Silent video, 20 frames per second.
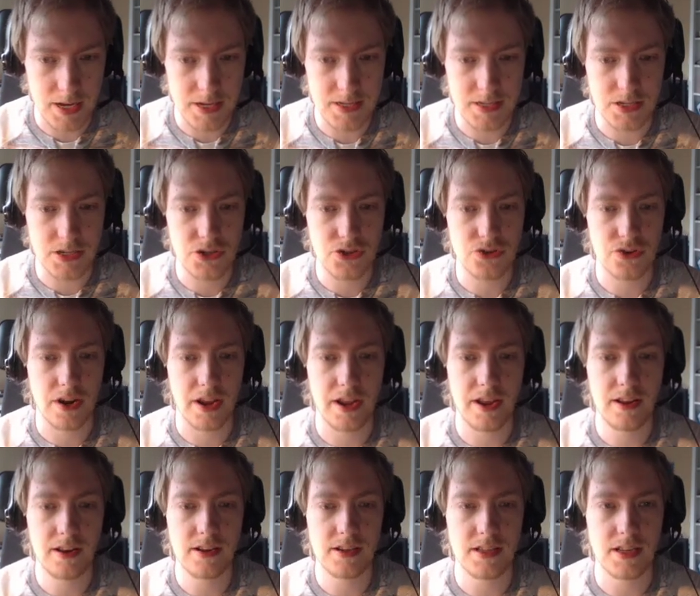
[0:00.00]
as a
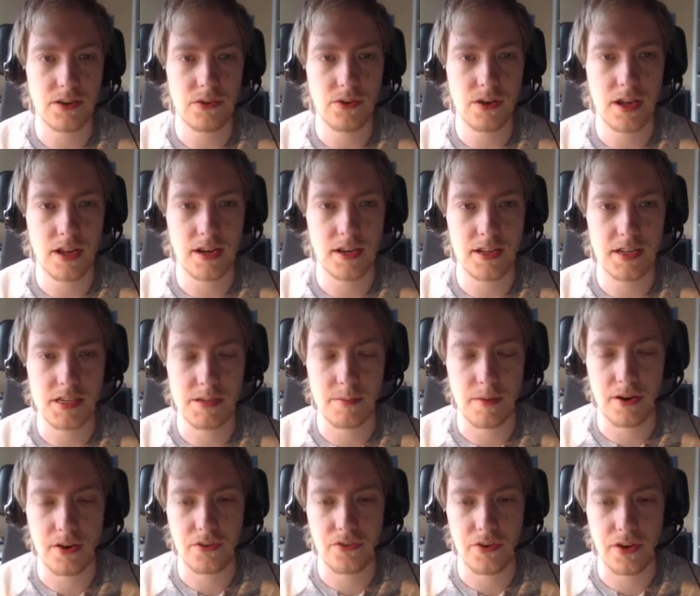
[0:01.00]
trade, because I do get a decent
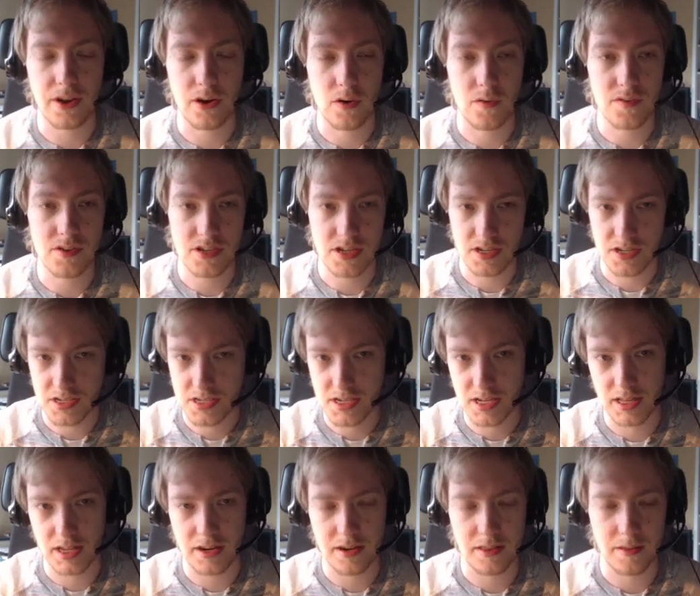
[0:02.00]
amount of trade offers, I just
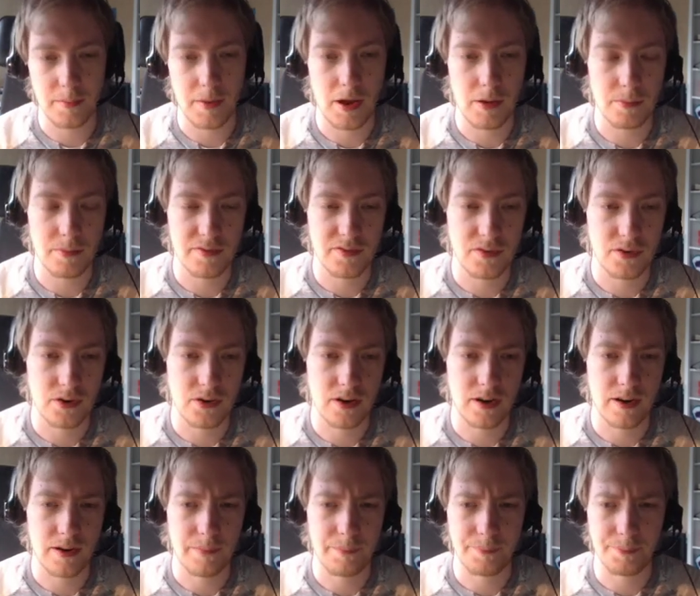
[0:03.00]
cleared them out
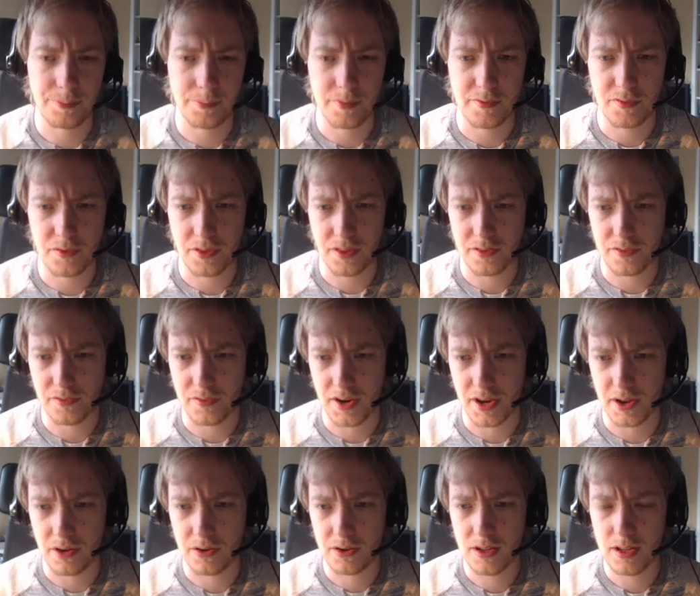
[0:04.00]
before this
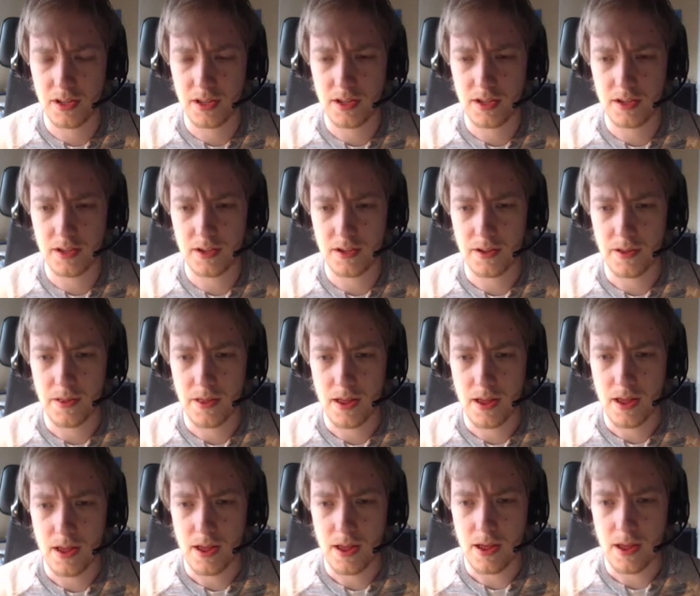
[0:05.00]
video.
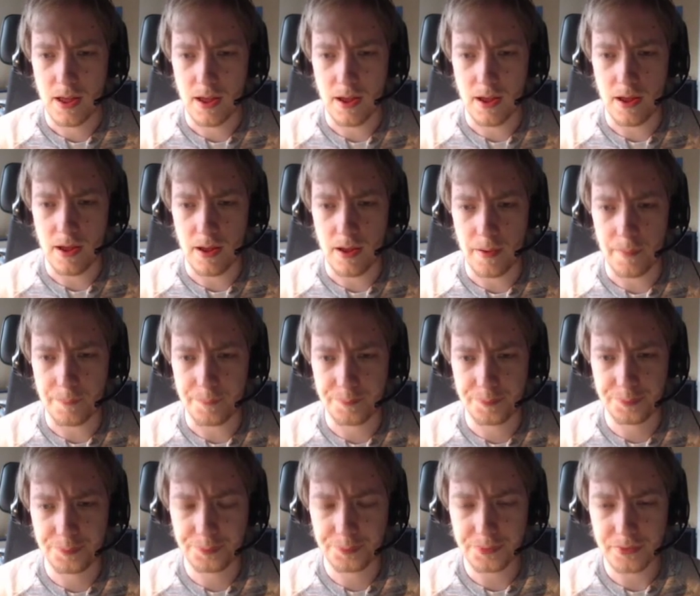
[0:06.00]
I
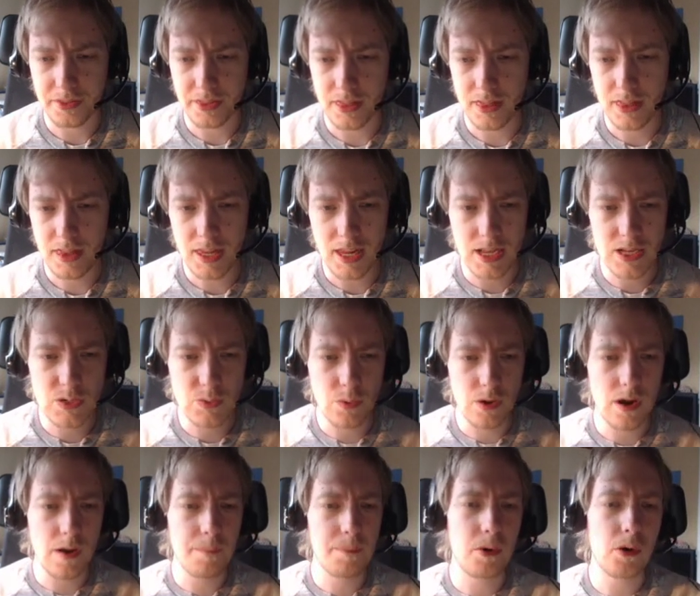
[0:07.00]
just
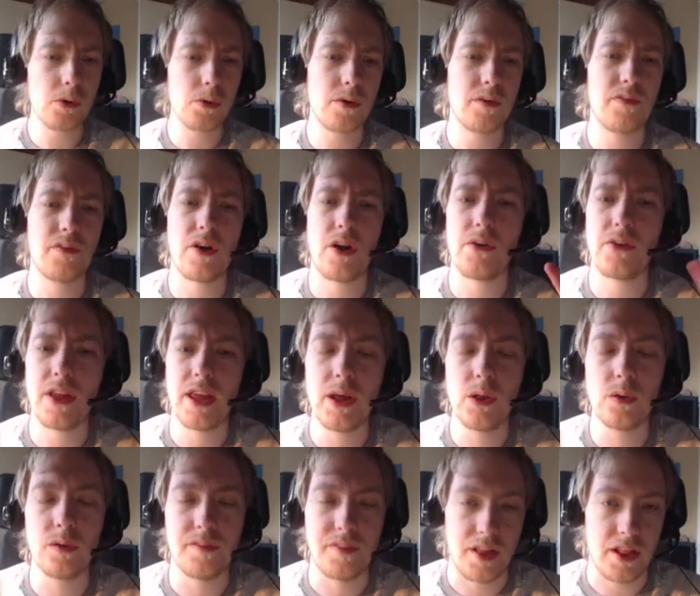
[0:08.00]
want a Pokemon of around
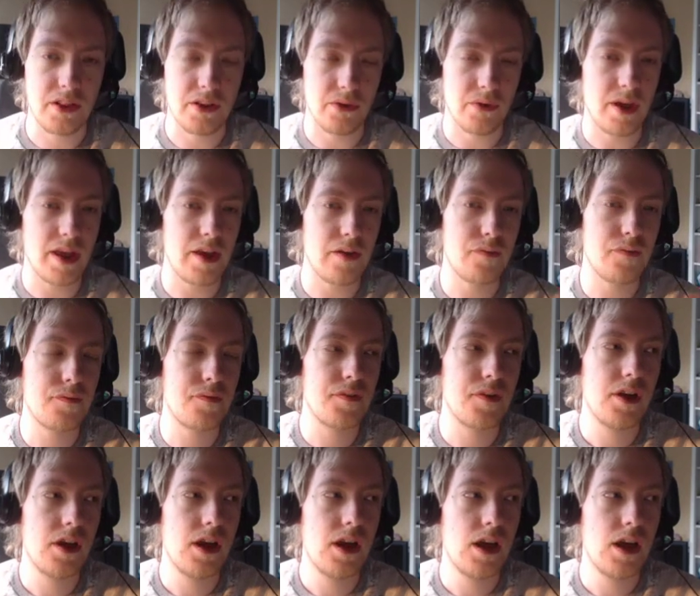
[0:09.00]
equal value. If,